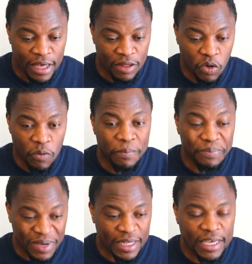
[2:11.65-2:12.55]
So
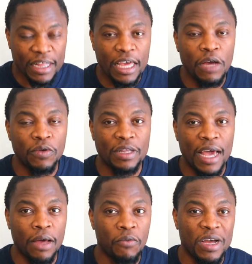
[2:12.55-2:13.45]
basically, it was
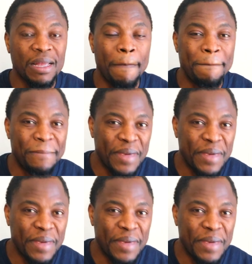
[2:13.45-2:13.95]
like we're gonna